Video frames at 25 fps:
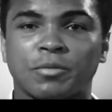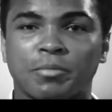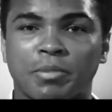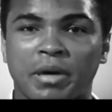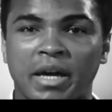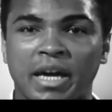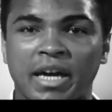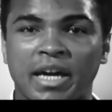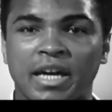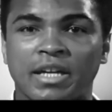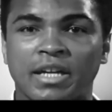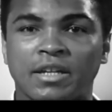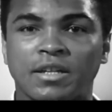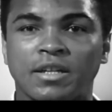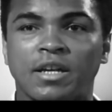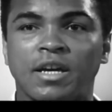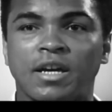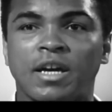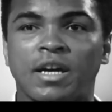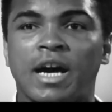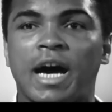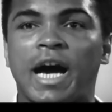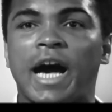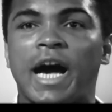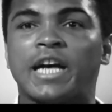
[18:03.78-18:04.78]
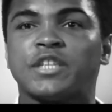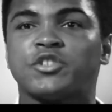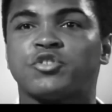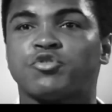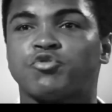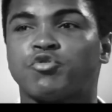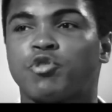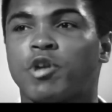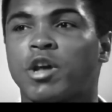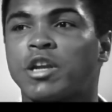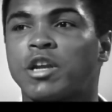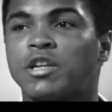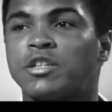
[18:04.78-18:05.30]
Japan.
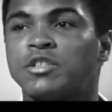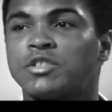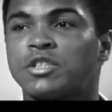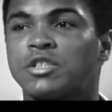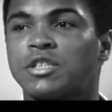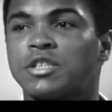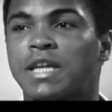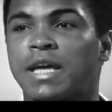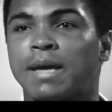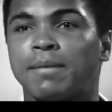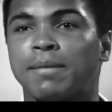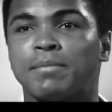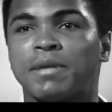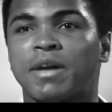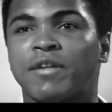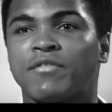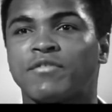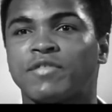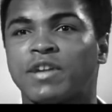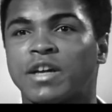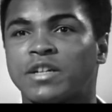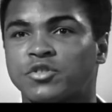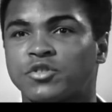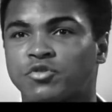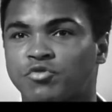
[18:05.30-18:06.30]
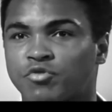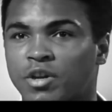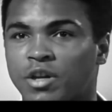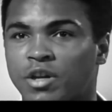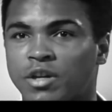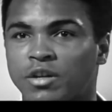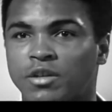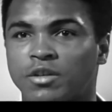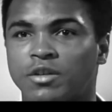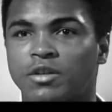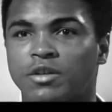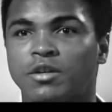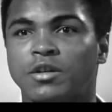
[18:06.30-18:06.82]
Australians are named after
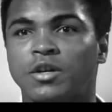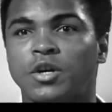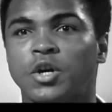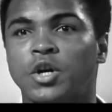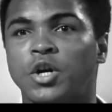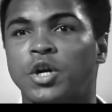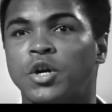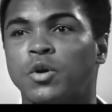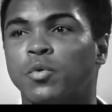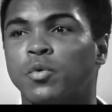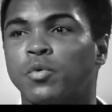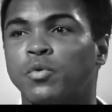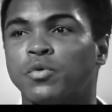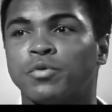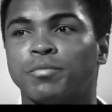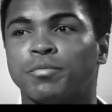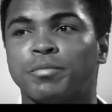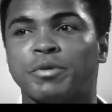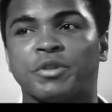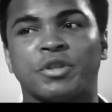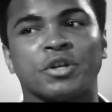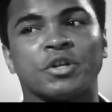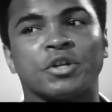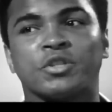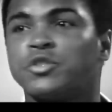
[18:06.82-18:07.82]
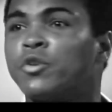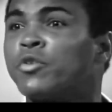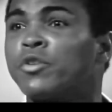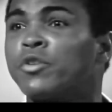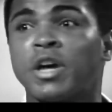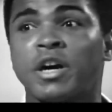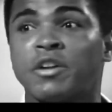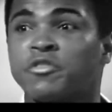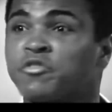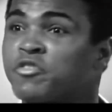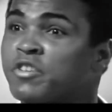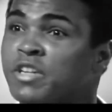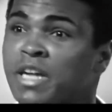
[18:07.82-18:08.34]
Australia. But there's no
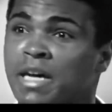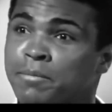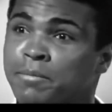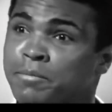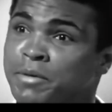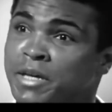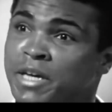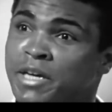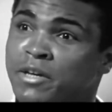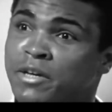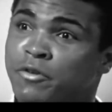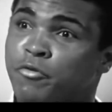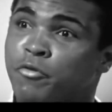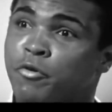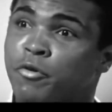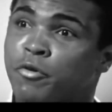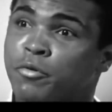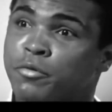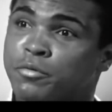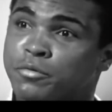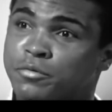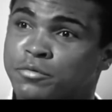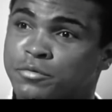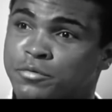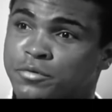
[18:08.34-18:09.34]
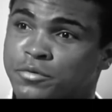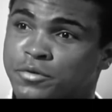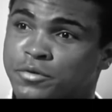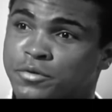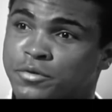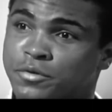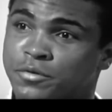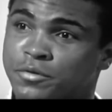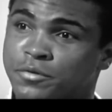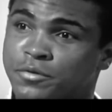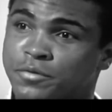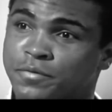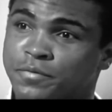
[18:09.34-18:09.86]
country named
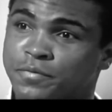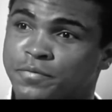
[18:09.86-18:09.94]
Negroes.